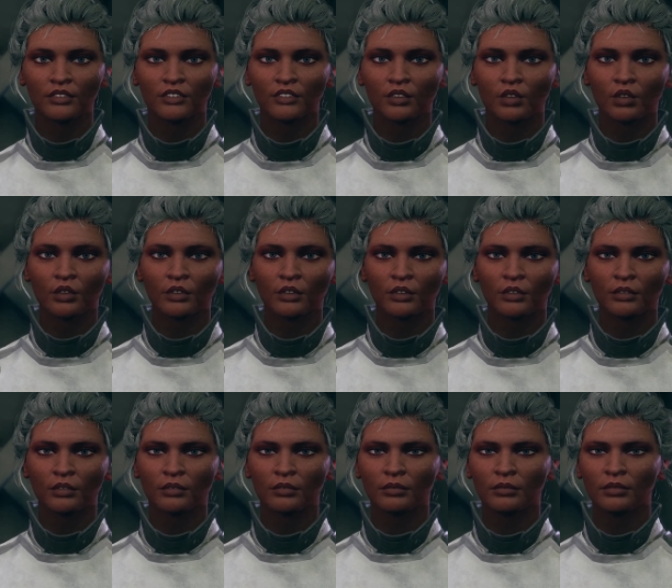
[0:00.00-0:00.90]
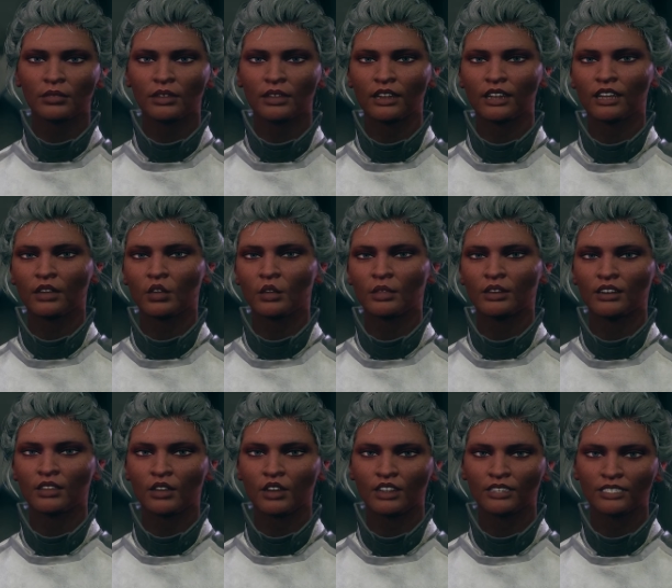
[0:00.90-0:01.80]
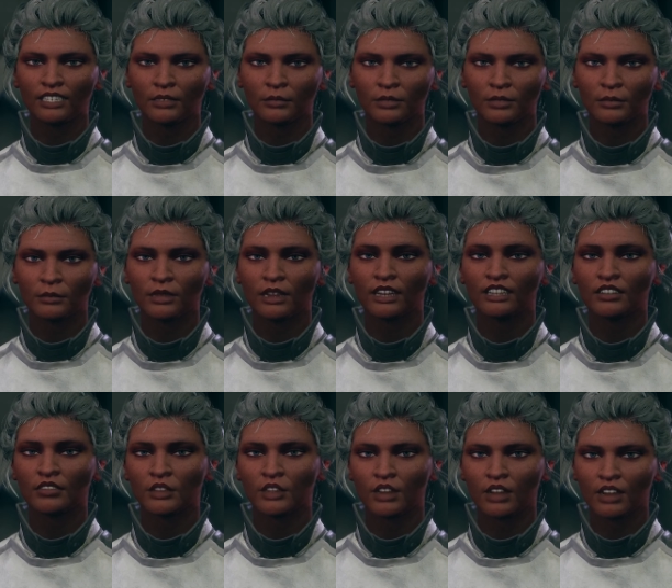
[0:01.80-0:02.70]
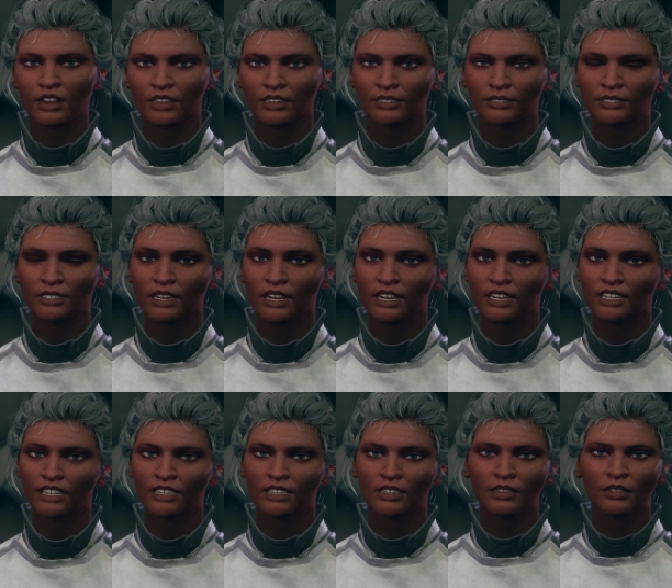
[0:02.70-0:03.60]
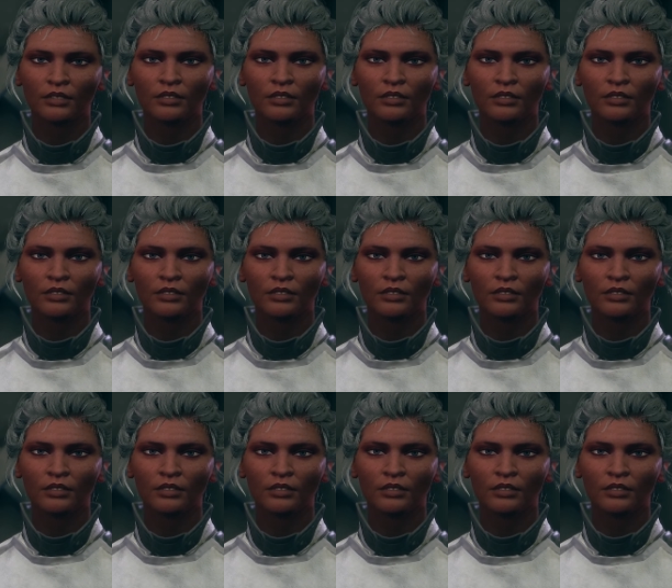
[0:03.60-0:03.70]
Sure. How do you think we keep this pile of junk in the sky?